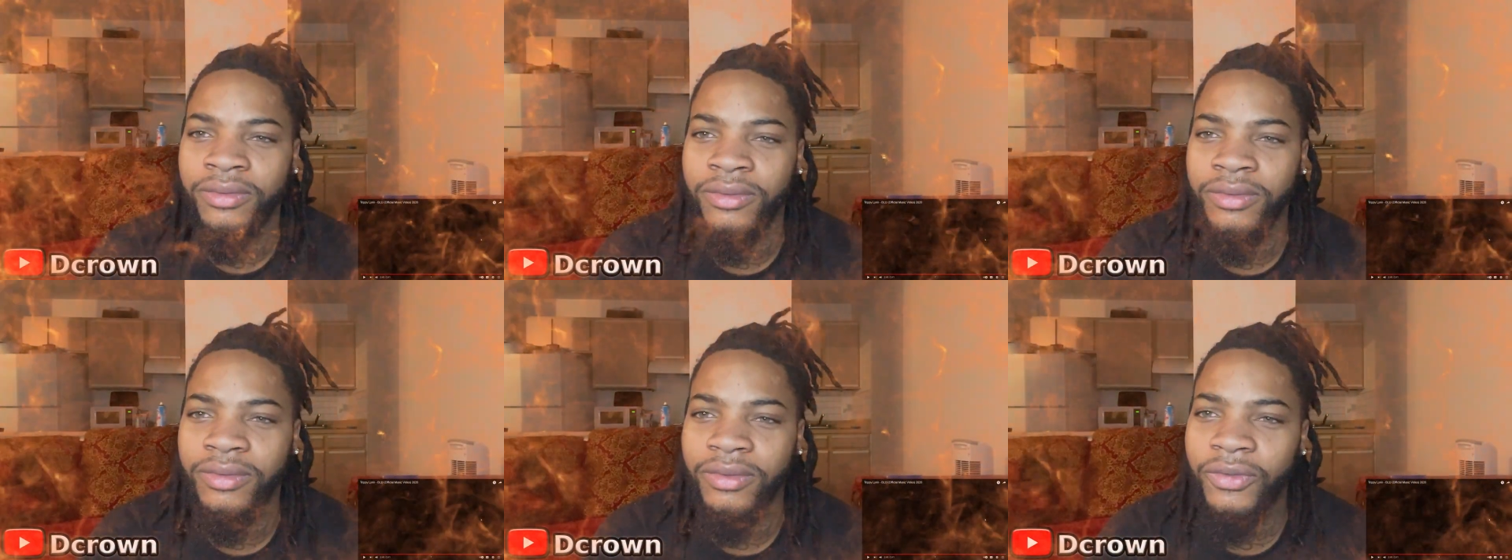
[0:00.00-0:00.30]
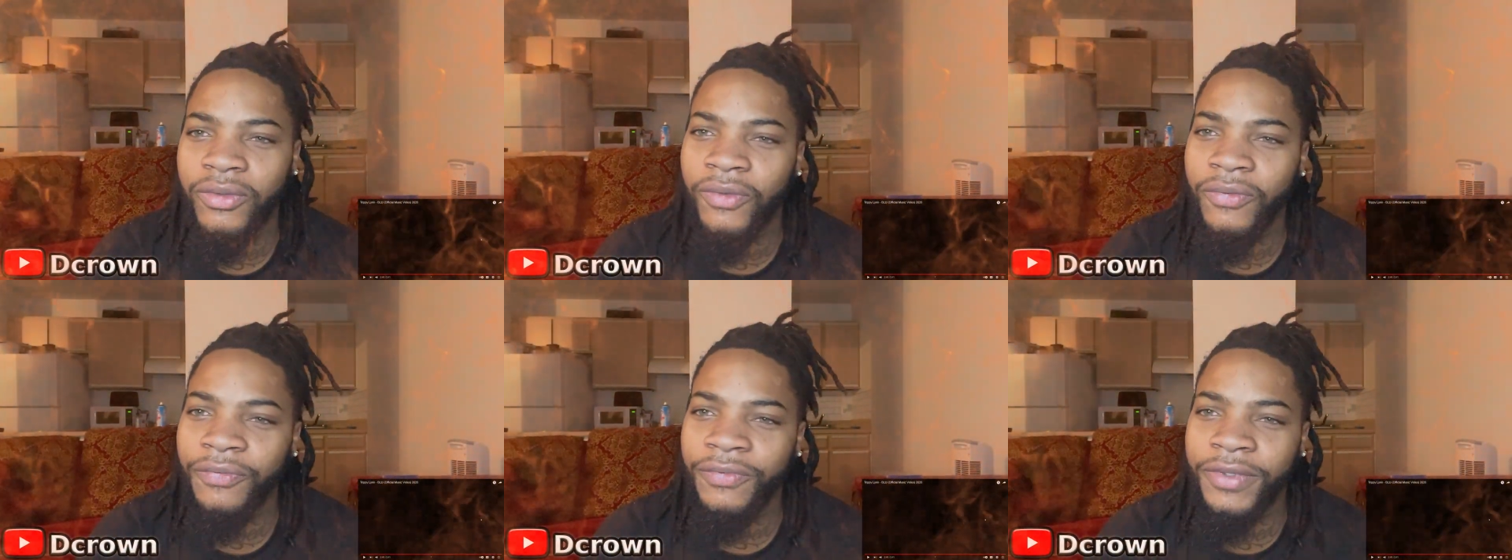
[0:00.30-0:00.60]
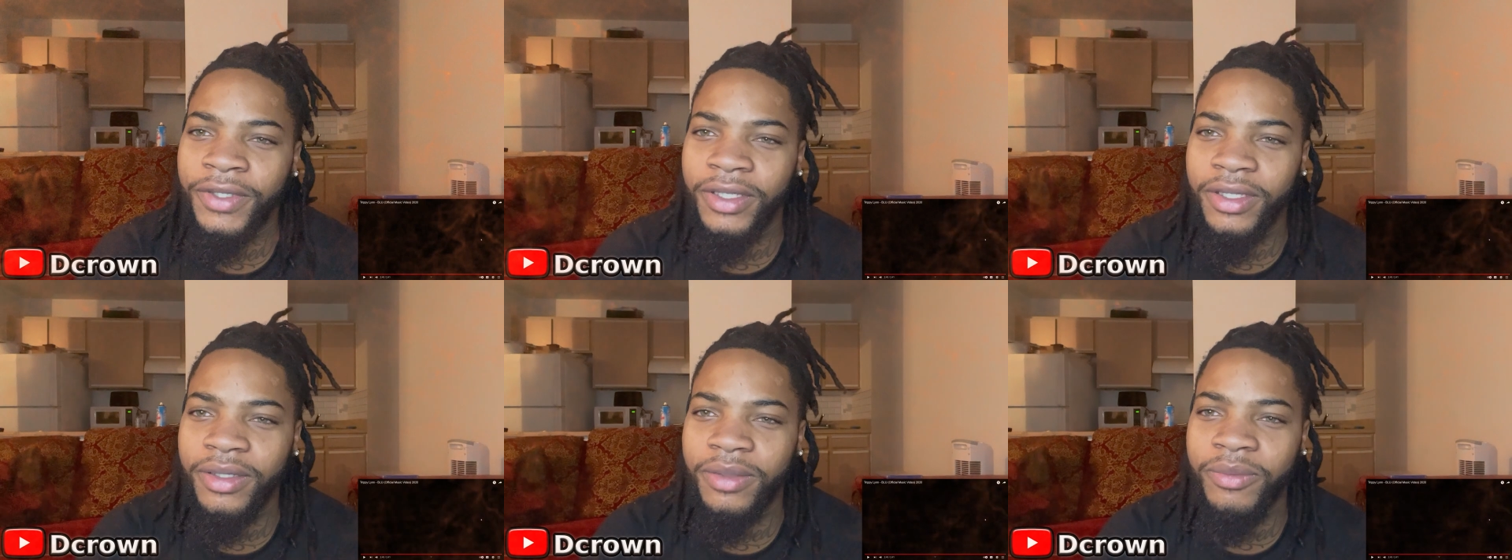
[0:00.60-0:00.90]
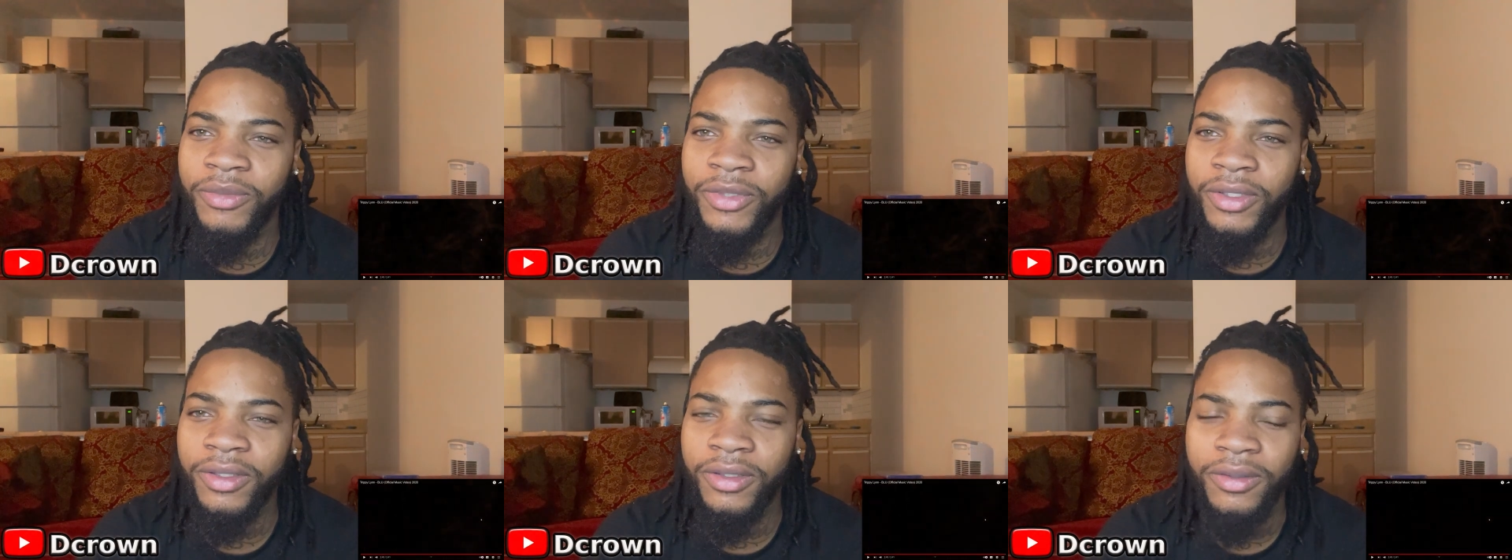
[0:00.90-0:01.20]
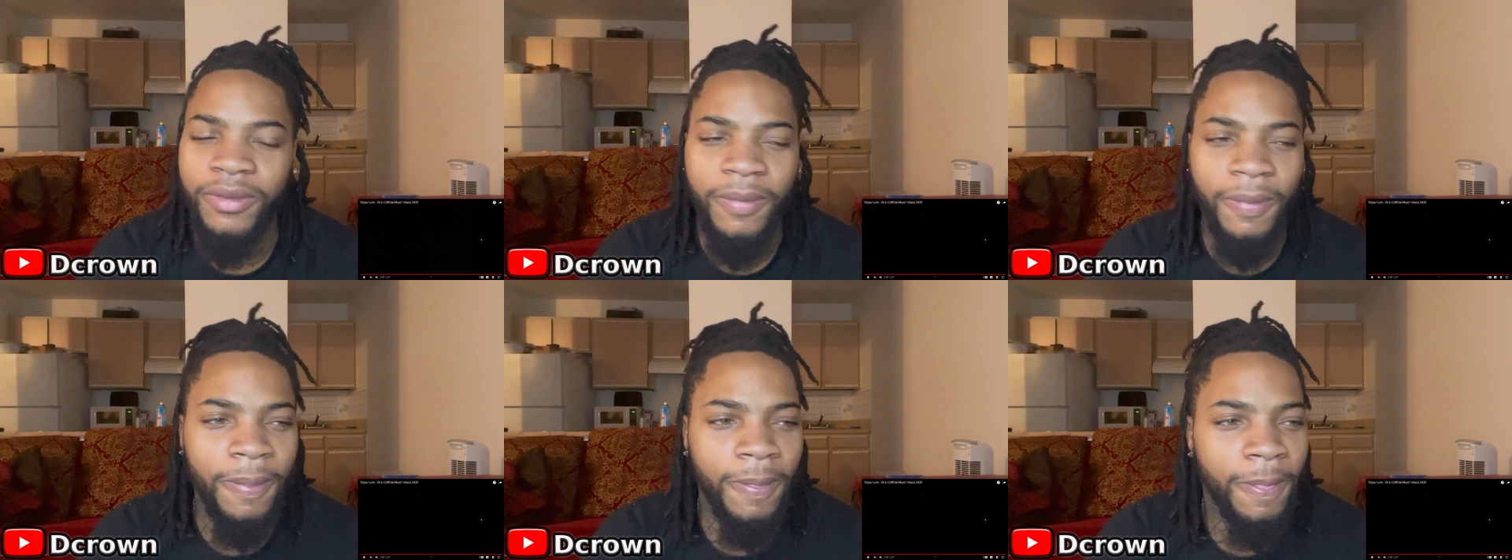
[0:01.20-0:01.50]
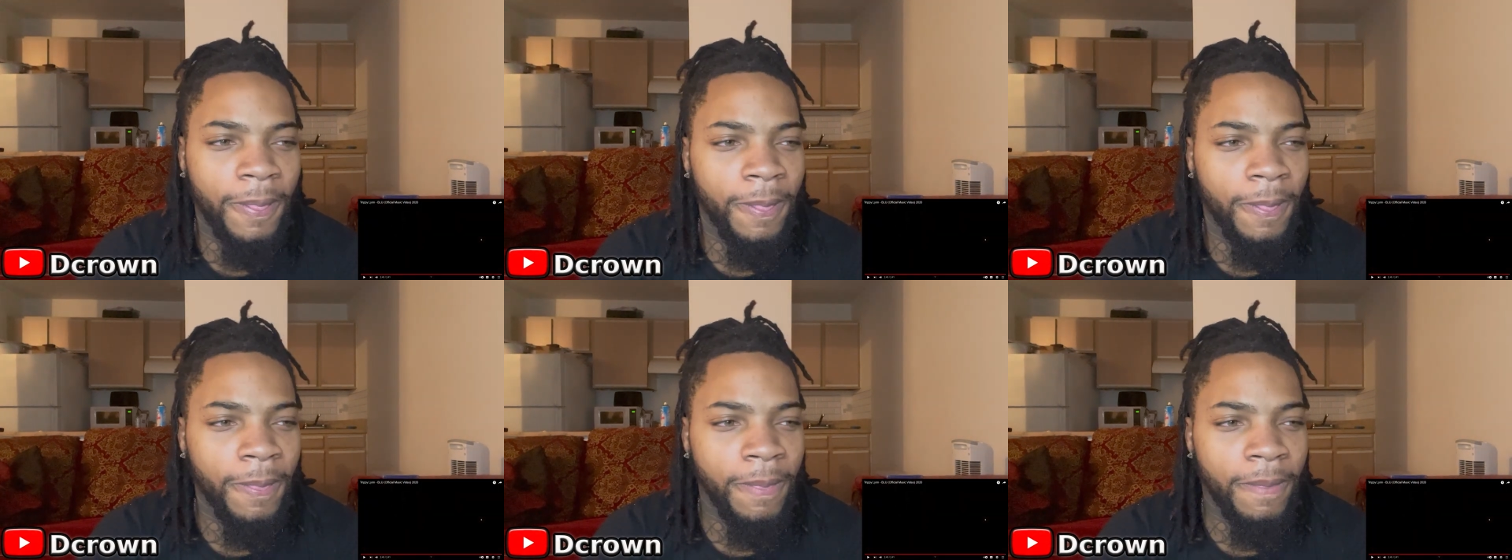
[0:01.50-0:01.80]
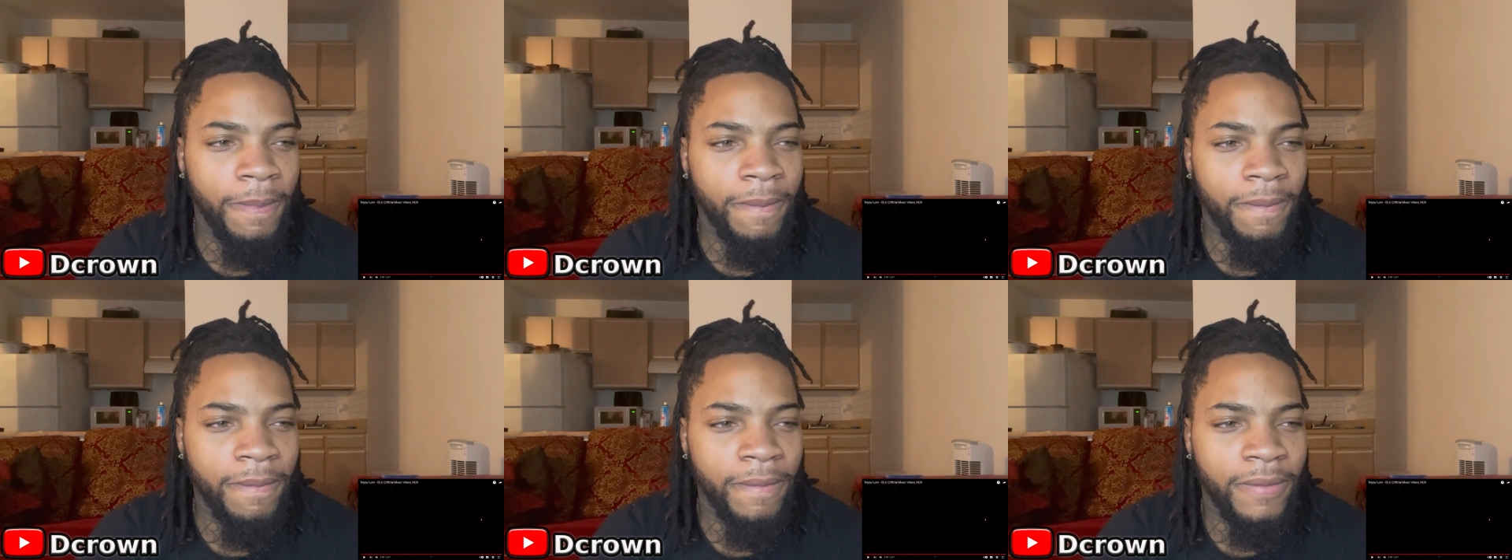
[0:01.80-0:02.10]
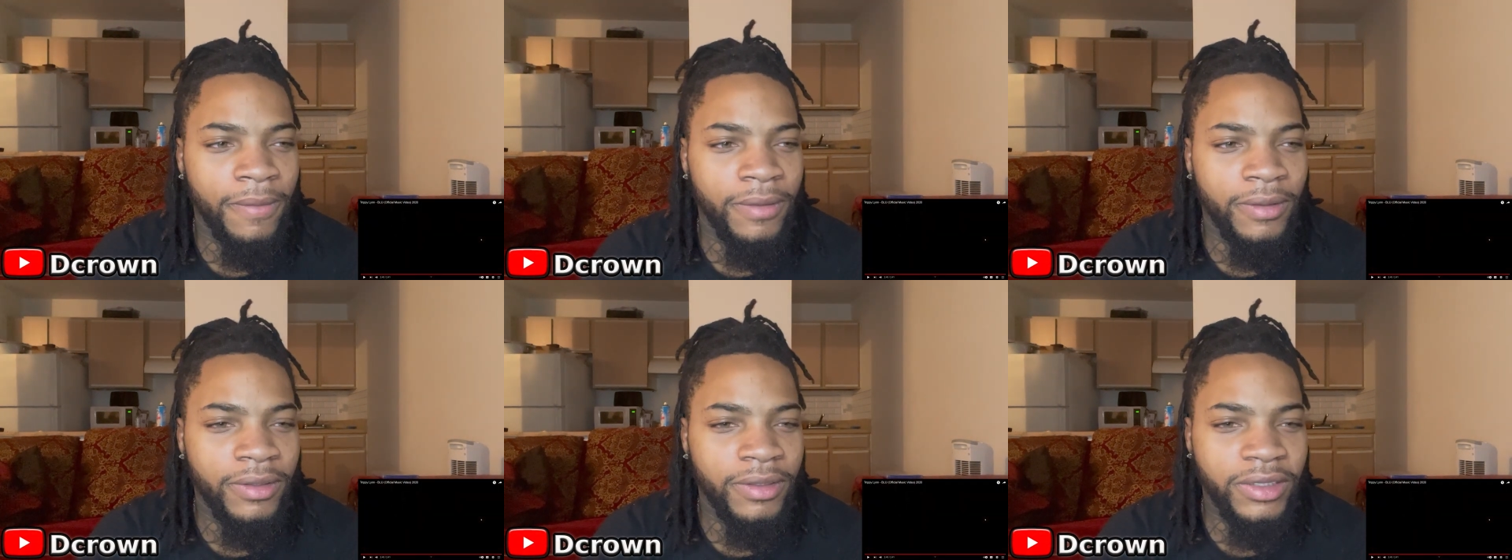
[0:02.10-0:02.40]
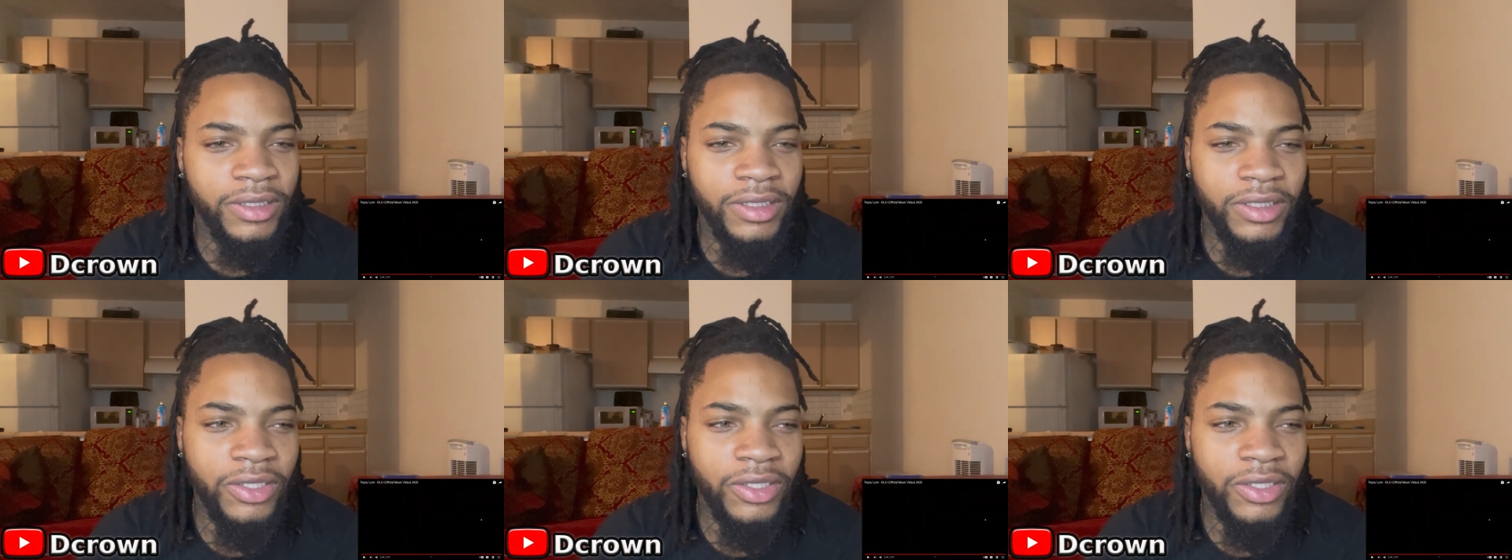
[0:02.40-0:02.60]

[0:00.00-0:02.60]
You feel me? She